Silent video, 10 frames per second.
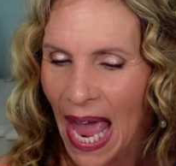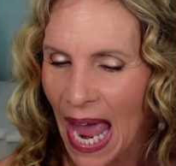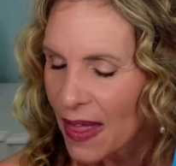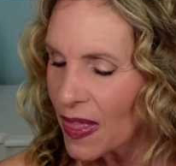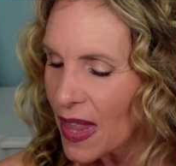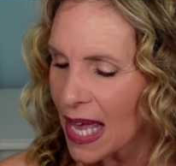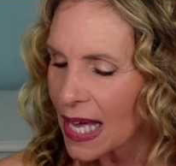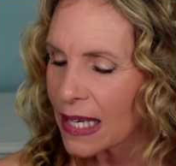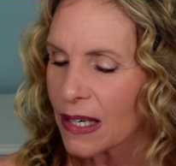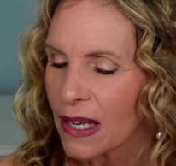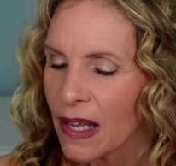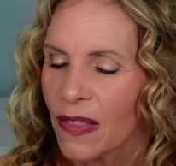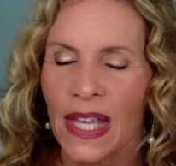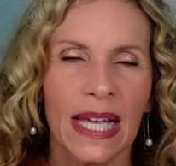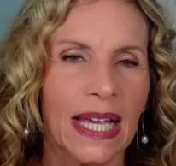And then
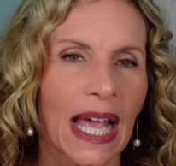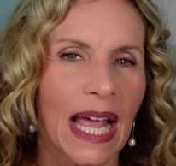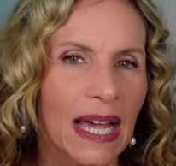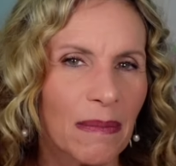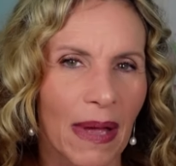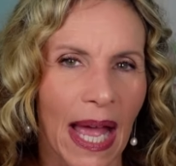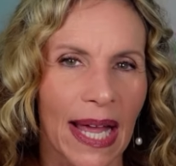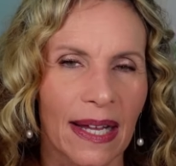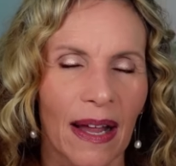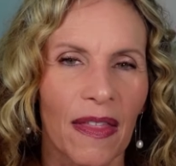the Canmake.